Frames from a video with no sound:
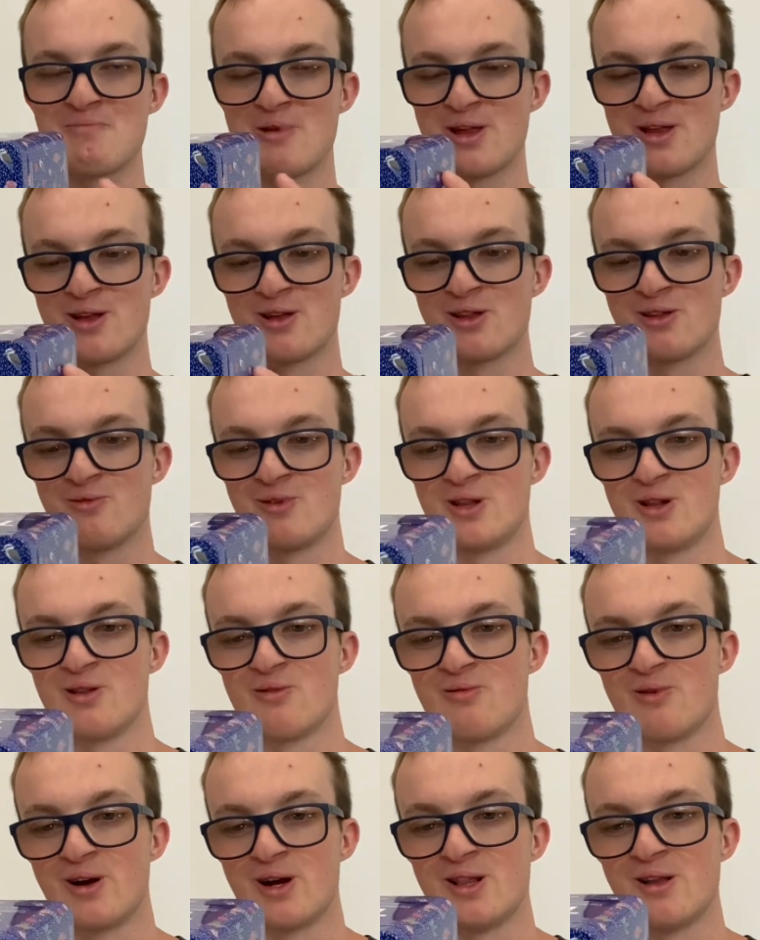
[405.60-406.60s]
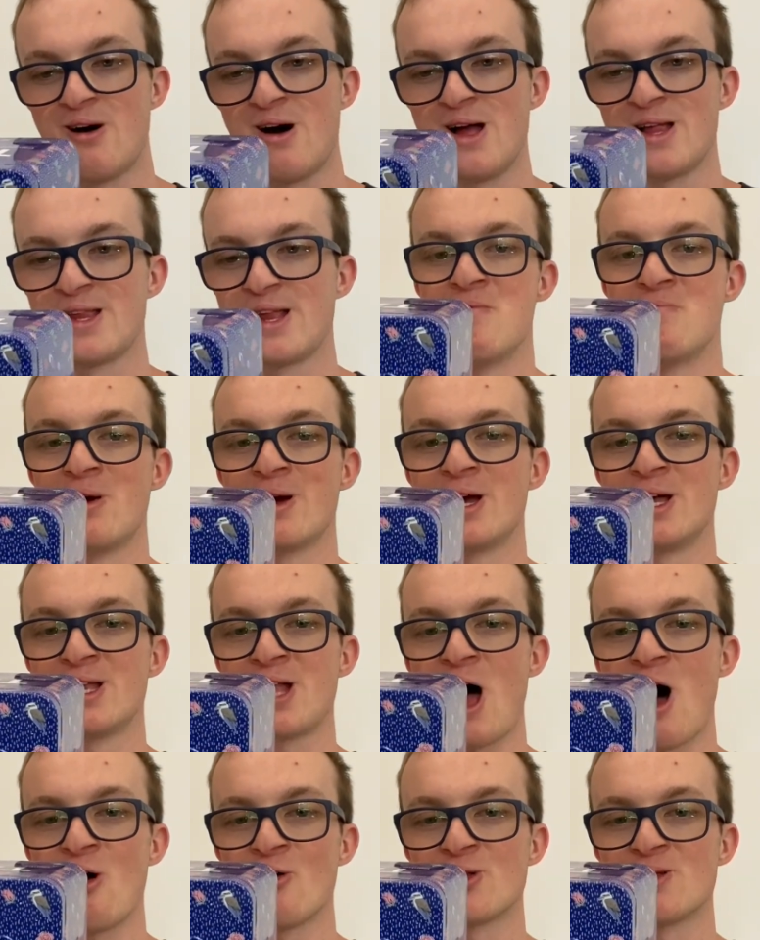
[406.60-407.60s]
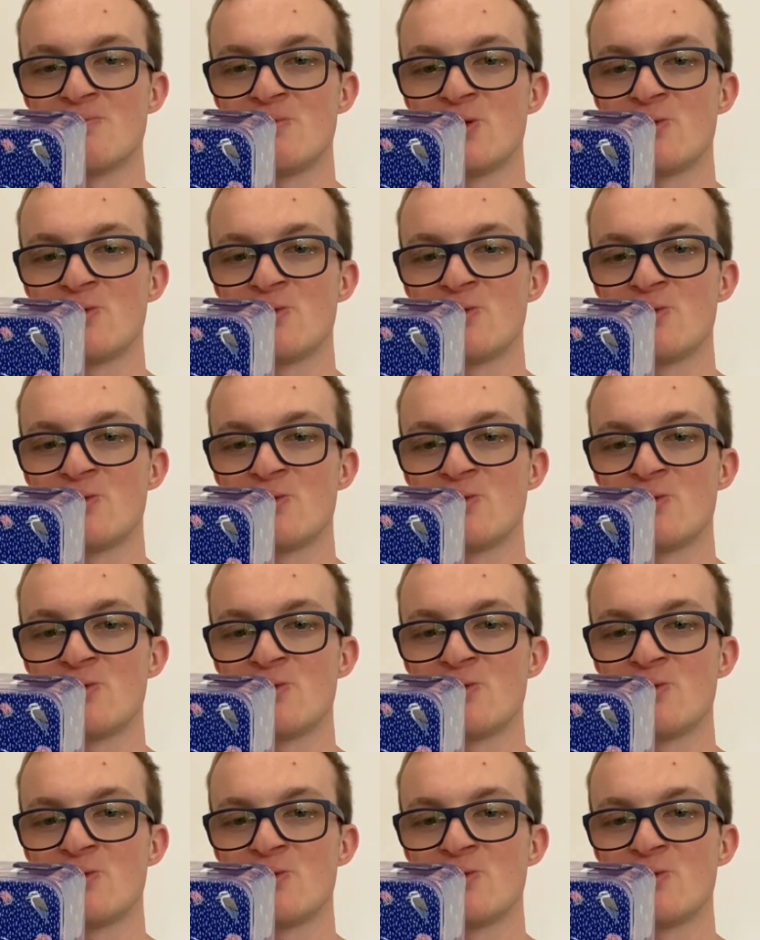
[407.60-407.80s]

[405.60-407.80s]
biscuits, which is really nice. This wholesome